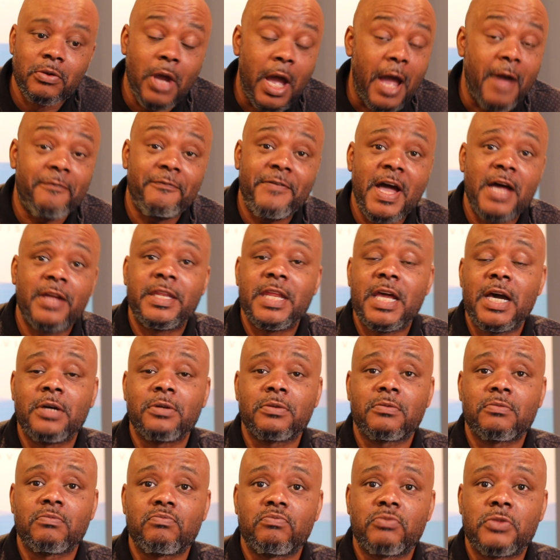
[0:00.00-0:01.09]
I found
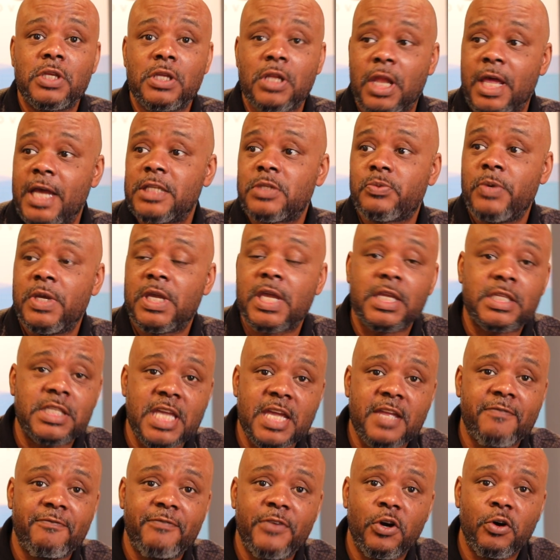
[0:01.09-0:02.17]
out that last week at
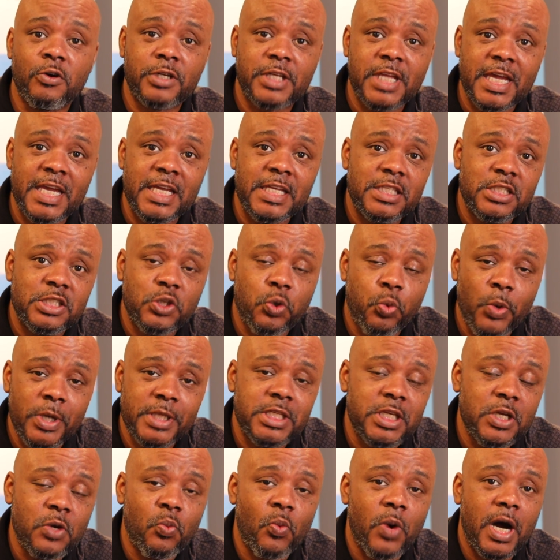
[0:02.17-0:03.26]
Tech Field Day
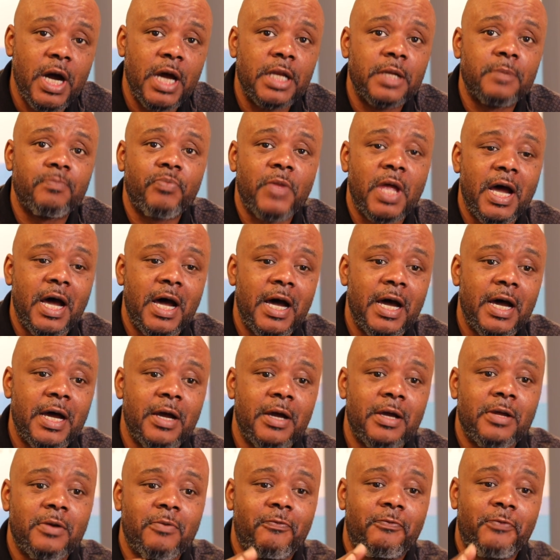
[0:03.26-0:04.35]
21,
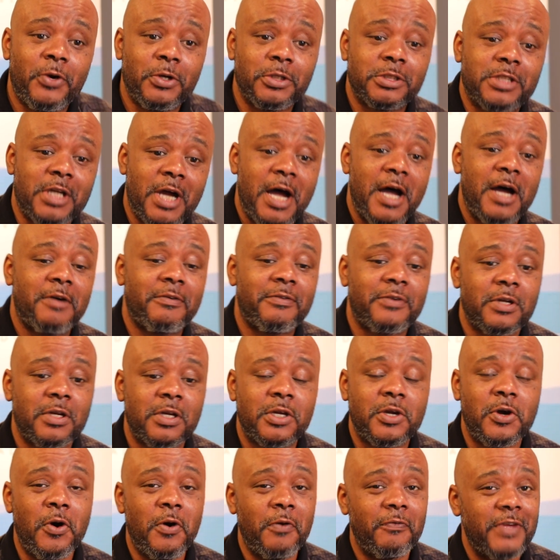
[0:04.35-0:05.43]
uh, first off,
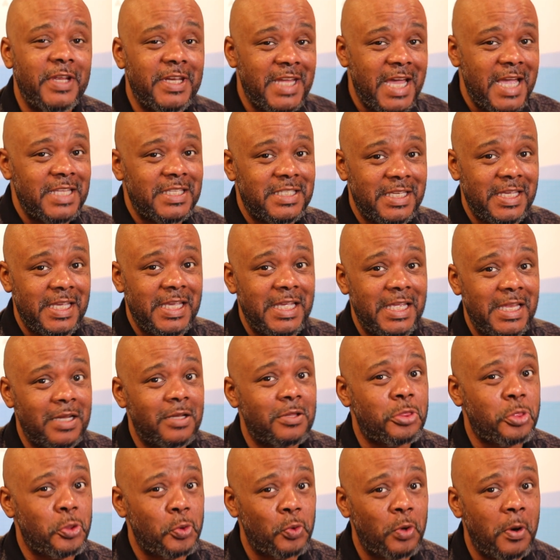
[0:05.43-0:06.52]

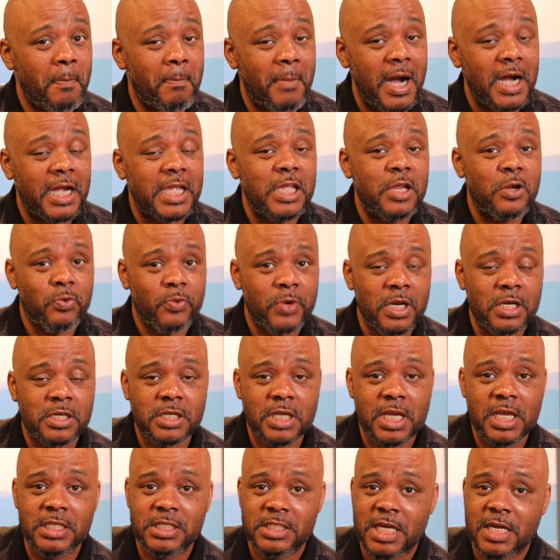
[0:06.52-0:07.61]
COVID-19 threw a monkey
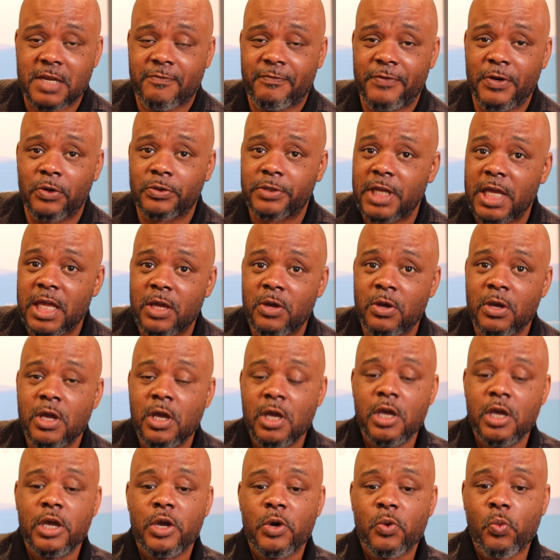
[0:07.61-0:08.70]
wrench in Tech Field Day.
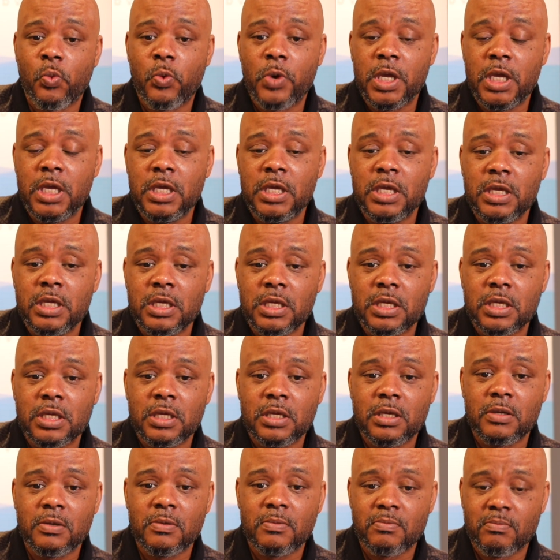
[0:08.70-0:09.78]
We,
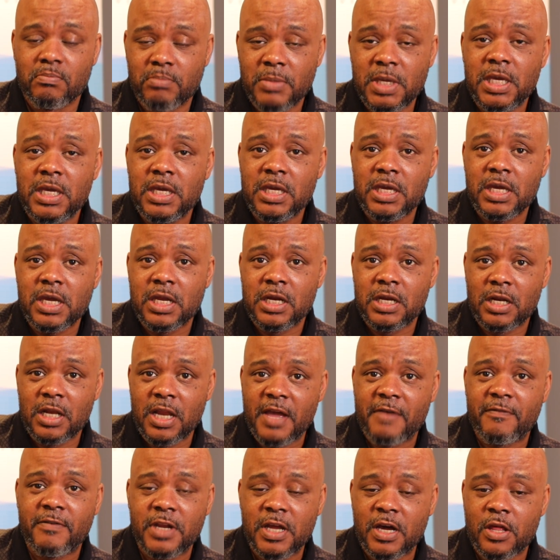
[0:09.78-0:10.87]
me and
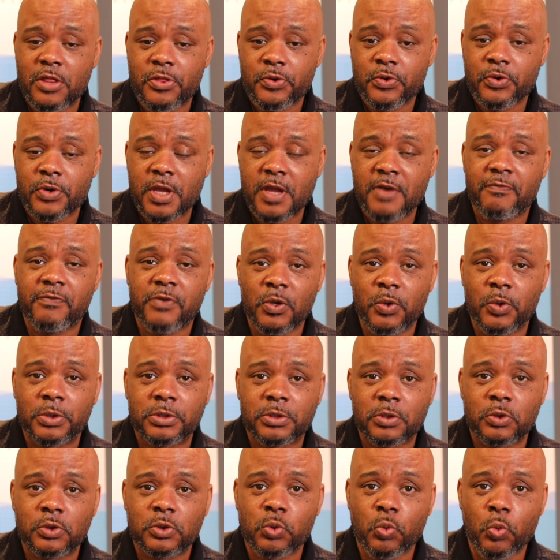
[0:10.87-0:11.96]
11 other
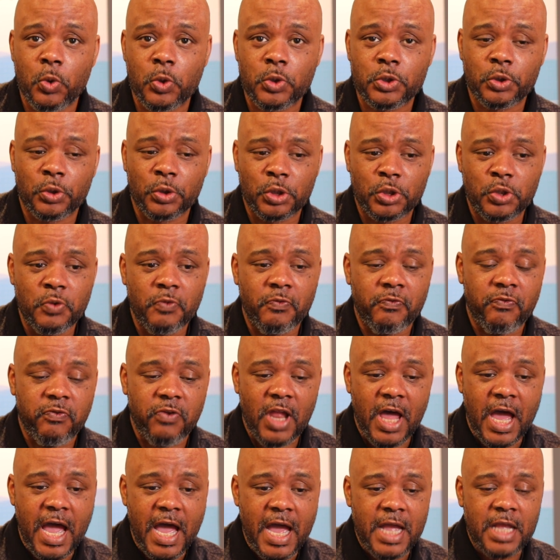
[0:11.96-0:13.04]
influencers were to
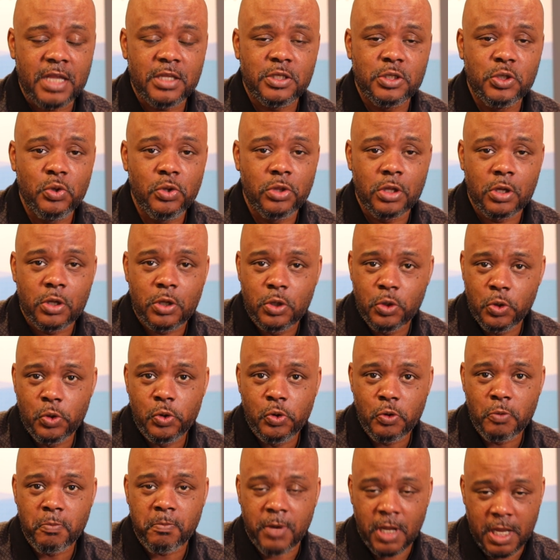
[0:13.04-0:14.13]
fly to the
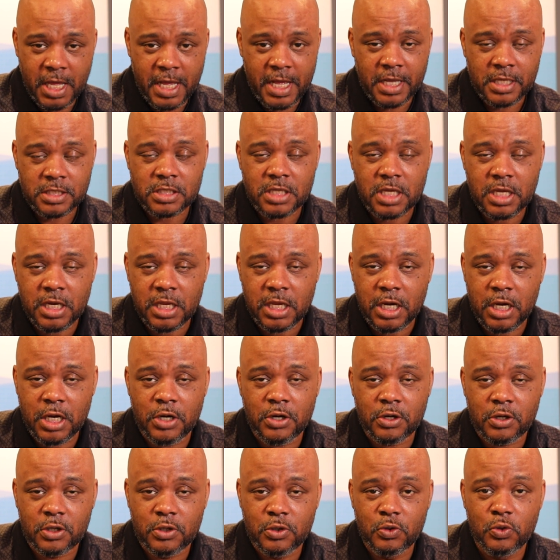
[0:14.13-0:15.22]
Googleplex and
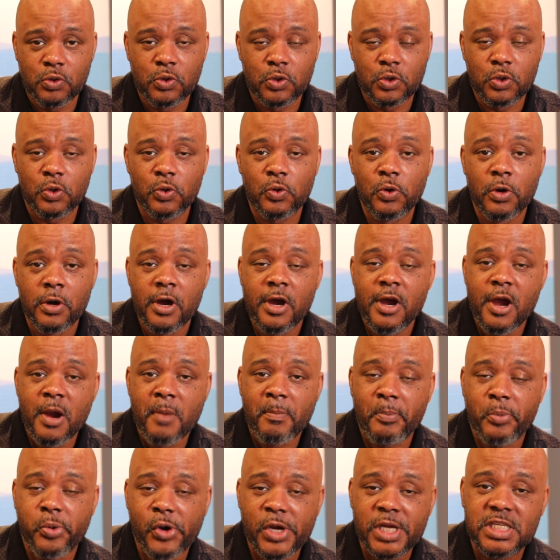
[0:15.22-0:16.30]
hear Google
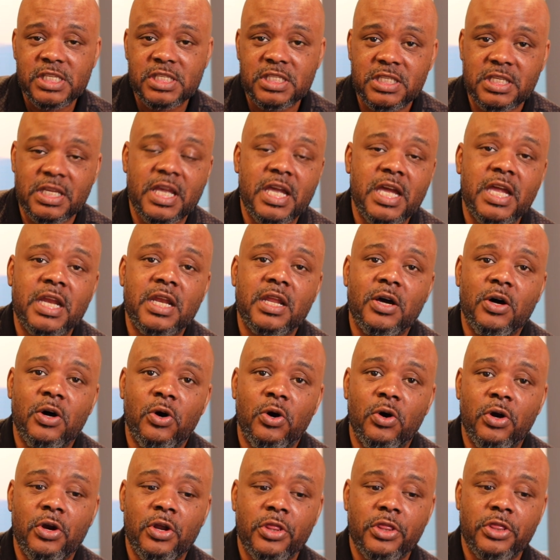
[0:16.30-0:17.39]
present
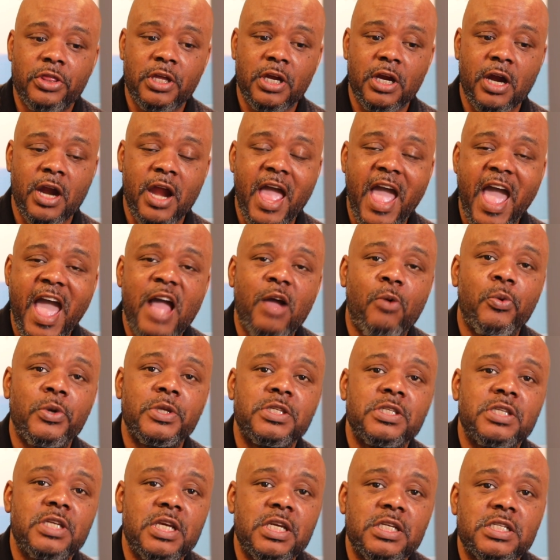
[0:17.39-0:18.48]
on their
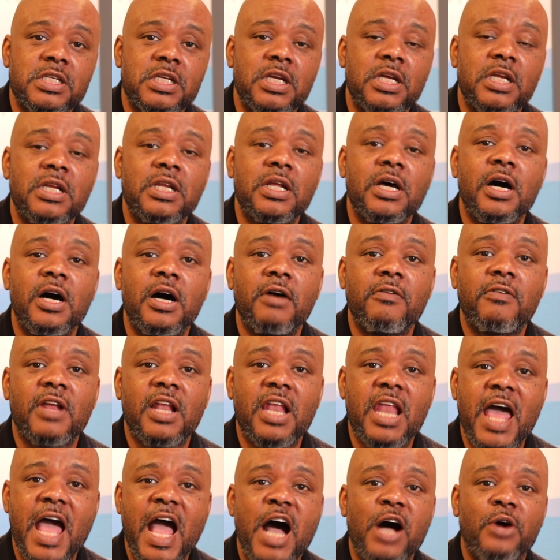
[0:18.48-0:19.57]
acquisition of
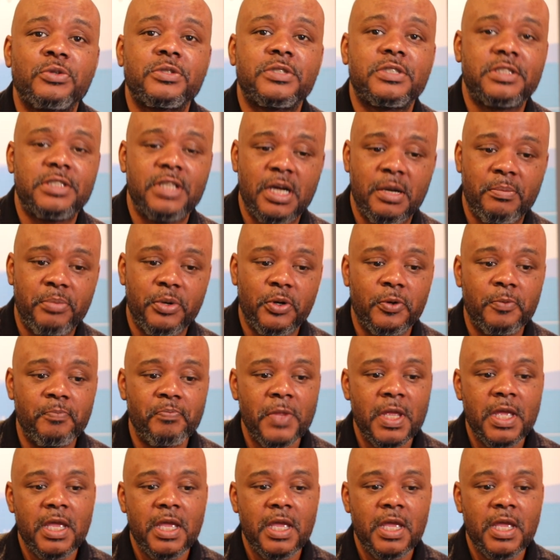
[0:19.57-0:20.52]
CloudSimple